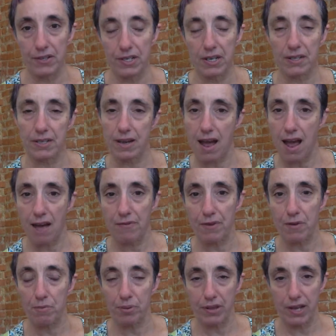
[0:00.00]
She doesn't have
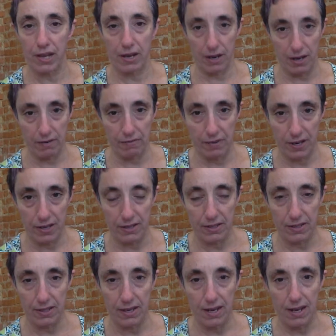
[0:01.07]
complete
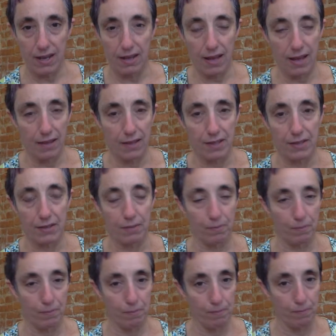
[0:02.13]
confidence that this
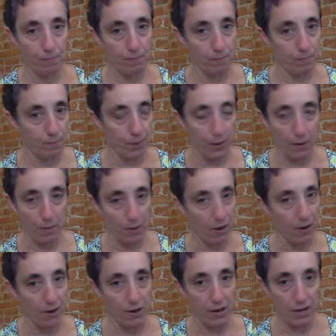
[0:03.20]

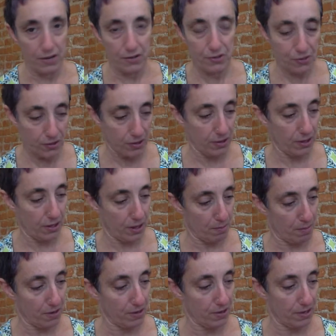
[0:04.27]
partner is certainly the
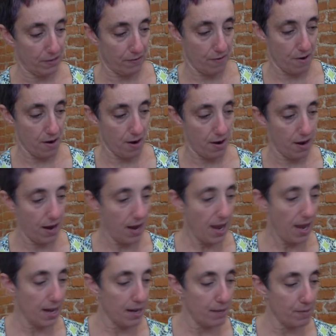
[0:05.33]
person for her.
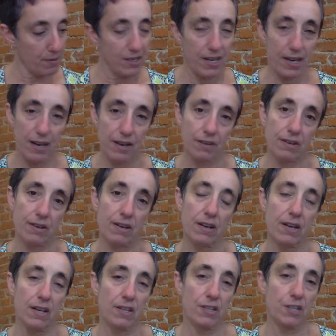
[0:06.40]
And in particular,
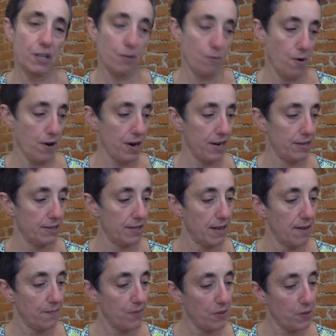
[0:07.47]
she worries
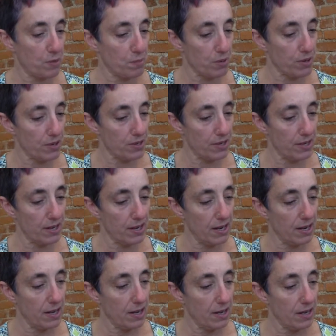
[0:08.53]
that the person
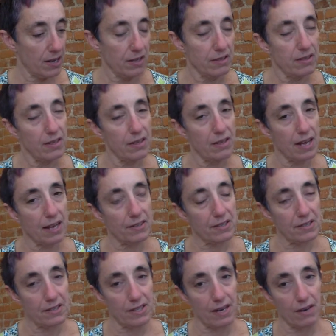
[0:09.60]
isn't
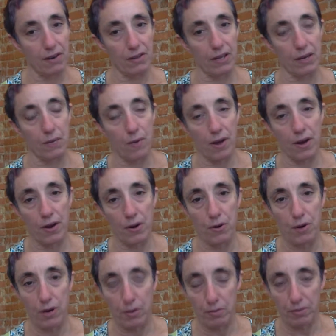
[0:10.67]
necessarily one who
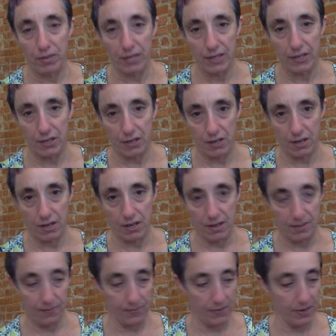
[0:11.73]
completes her,
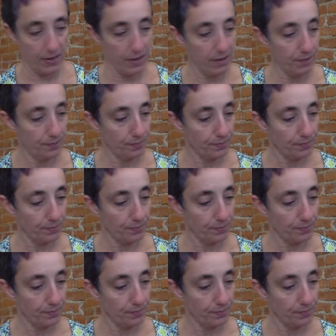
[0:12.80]
right?